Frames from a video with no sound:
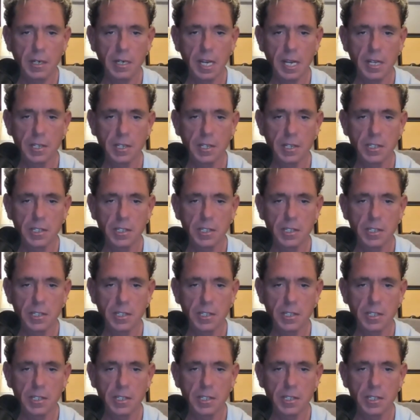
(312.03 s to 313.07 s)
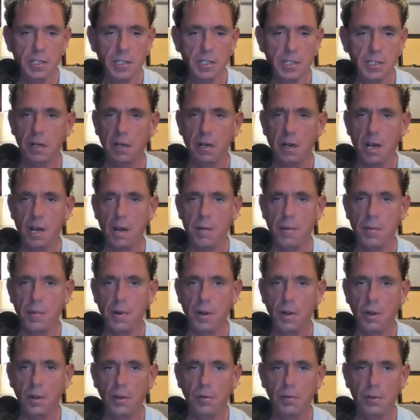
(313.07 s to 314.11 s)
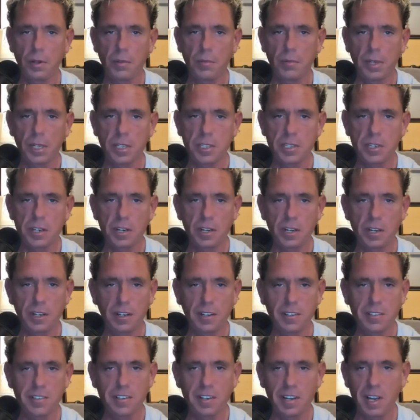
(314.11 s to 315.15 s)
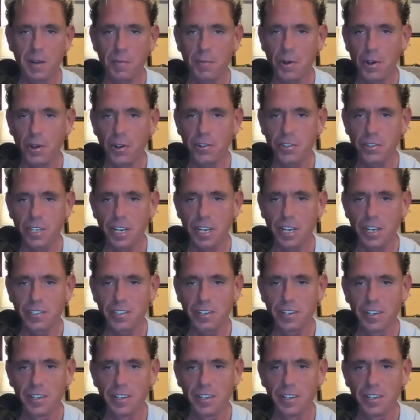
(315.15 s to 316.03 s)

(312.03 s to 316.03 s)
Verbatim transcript: Yeah, it's dfsclub.com. I'm all over the place tonight, guys. I apologize.